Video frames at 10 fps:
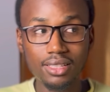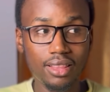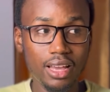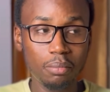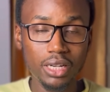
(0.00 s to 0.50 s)

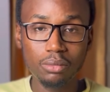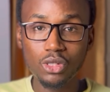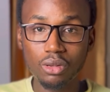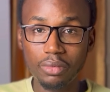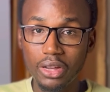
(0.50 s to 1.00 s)
There might be
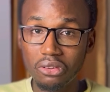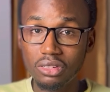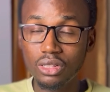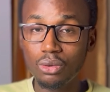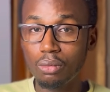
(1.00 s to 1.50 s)
some errors
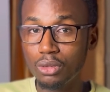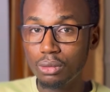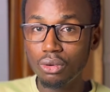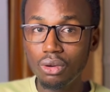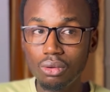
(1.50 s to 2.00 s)
in your
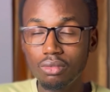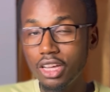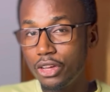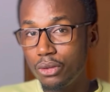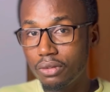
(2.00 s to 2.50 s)
portfolio,
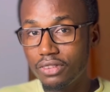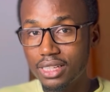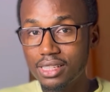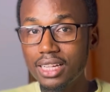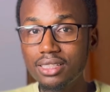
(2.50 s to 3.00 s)
you fix
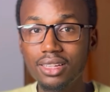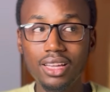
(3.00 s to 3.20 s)
that.